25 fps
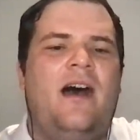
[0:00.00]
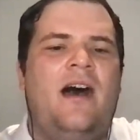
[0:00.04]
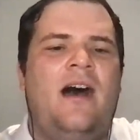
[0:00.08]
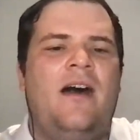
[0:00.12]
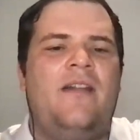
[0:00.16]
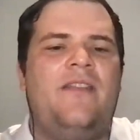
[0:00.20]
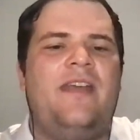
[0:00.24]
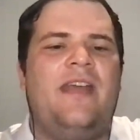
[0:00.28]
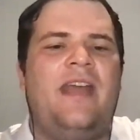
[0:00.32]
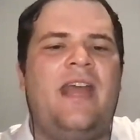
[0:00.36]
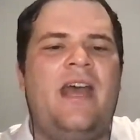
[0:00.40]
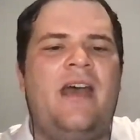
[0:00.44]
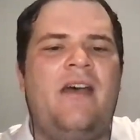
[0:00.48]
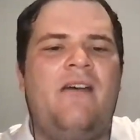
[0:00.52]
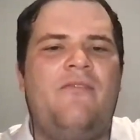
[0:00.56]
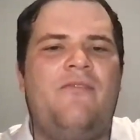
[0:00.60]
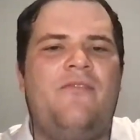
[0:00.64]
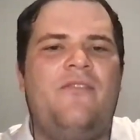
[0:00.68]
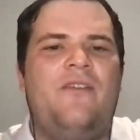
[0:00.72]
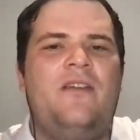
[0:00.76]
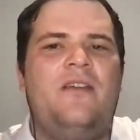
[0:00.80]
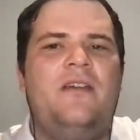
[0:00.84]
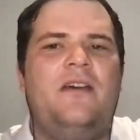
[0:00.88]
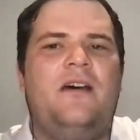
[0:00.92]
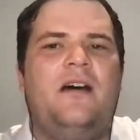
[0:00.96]
They have
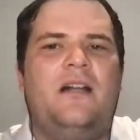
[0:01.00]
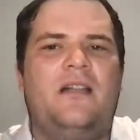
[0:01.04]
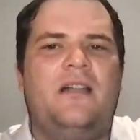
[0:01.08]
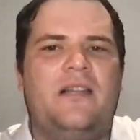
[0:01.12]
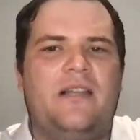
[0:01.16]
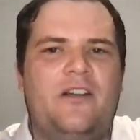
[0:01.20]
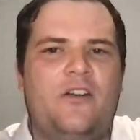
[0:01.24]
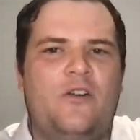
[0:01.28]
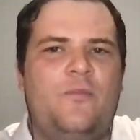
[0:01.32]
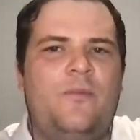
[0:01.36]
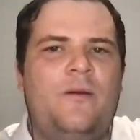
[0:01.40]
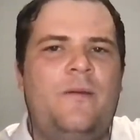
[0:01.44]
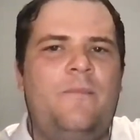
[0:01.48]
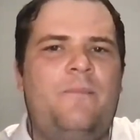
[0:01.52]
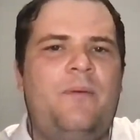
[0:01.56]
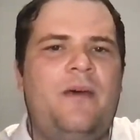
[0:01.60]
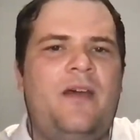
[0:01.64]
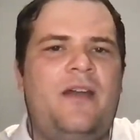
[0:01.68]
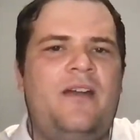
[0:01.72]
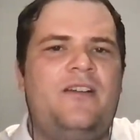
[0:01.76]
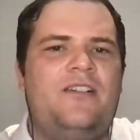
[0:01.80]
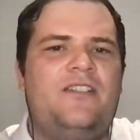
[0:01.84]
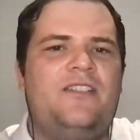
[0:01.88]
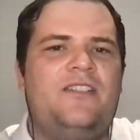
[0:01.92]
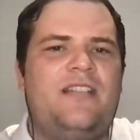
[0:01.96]
a little bit
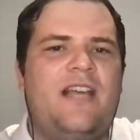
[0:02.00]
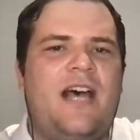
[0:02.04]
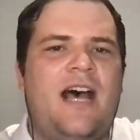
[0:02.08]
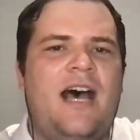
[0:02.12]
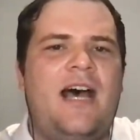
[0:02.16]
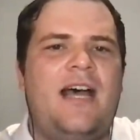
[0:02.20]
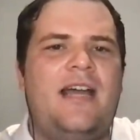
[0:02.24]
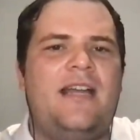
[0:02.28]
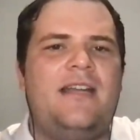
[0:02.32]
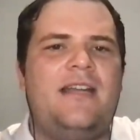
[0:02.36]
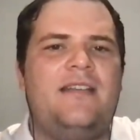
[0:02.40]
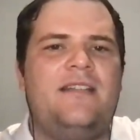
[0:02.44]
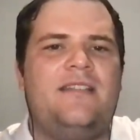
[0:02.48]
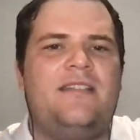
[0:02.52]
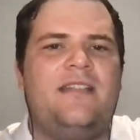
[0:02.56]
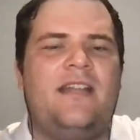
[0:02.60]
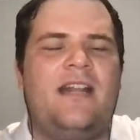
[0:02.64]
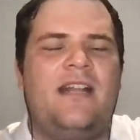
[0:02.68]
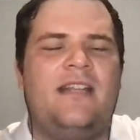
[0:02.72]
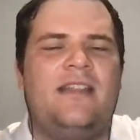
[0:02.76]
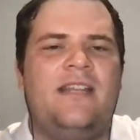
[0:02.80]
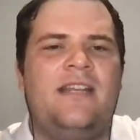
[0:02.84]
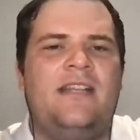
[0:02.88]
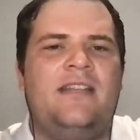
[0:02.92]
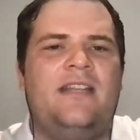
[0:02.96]
better size, and
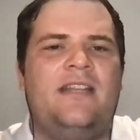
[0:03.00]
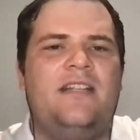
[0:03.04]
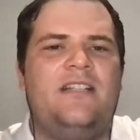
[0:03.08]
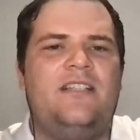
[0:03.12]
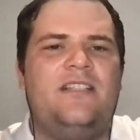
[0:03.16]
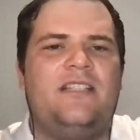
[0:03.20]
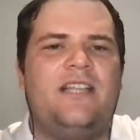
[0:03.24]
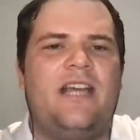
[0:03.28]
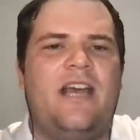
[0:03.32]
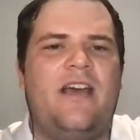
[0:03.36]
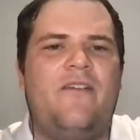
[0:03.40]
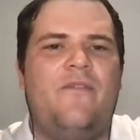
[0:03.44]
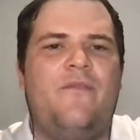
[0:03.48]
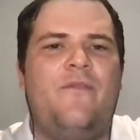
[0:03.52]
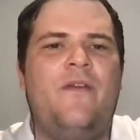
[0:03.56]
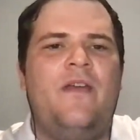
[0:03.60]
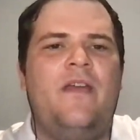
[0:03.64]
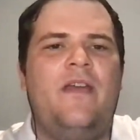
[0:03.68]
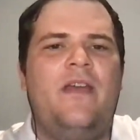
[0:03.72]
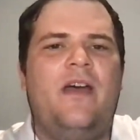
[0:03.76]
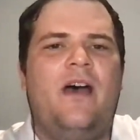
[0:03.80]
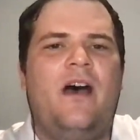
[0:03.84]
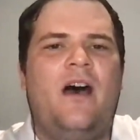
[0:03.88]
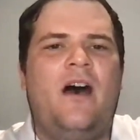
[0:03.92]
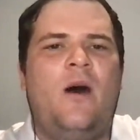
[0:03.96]
I think they just have
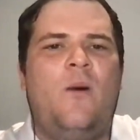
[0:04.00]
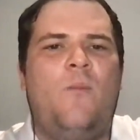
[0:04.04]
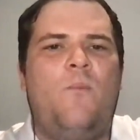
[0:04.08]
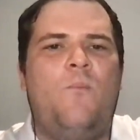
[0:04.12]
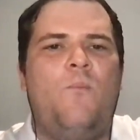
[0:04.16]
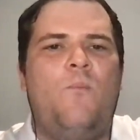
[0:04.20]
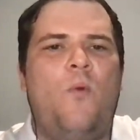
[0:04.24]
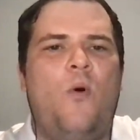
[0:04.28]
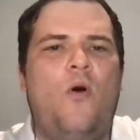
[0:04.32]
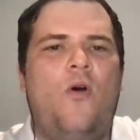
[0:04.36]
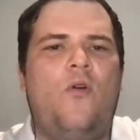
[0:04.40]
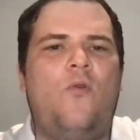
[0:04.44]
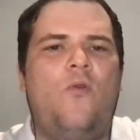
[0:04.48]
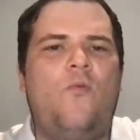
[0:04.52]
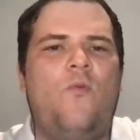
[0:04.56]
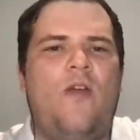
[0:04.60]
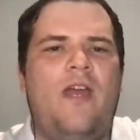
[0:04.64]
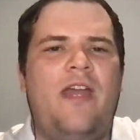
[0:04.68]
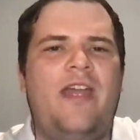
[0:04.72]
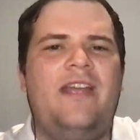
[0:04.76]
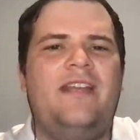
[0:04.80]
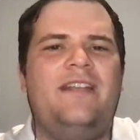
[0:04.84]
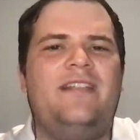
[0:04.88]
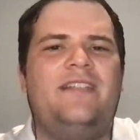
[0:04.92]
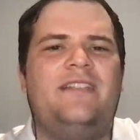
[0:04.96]
more
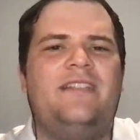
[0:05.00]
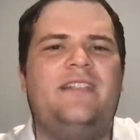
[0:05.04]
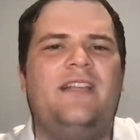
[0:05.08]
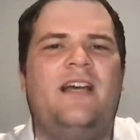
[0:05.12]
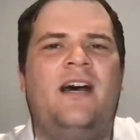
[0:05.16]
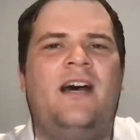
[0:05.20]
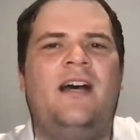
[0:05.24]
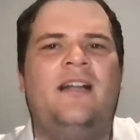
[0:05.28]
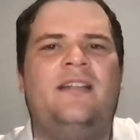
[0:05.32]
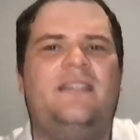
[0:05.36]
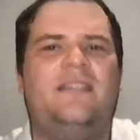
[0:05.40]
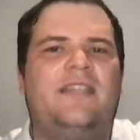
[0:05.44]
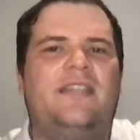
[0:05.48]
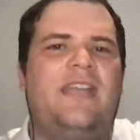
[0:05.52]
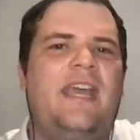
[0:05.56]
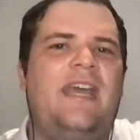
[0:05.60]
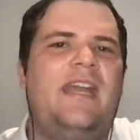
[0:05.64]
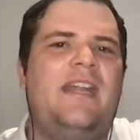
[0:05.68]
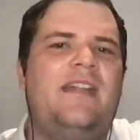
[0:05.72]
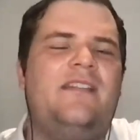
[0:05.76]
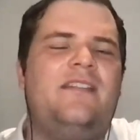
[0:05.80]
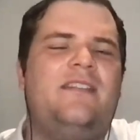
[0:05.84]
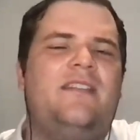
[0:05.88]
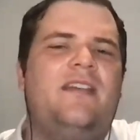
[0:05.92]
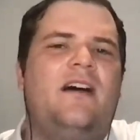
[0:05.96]
ways to get
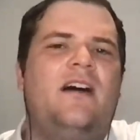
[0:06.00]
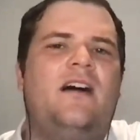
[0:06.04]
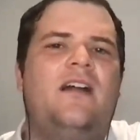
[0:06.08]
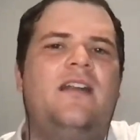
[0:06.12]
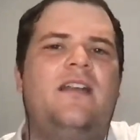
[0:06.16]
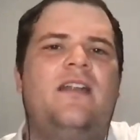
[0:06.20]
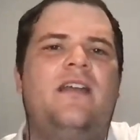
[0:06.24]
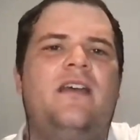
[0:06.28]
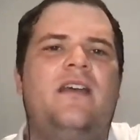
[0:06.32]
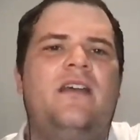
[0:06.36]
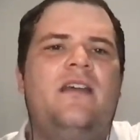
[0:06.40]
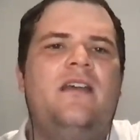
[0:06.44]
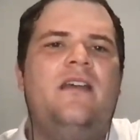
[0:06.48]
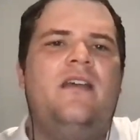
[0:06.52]
it done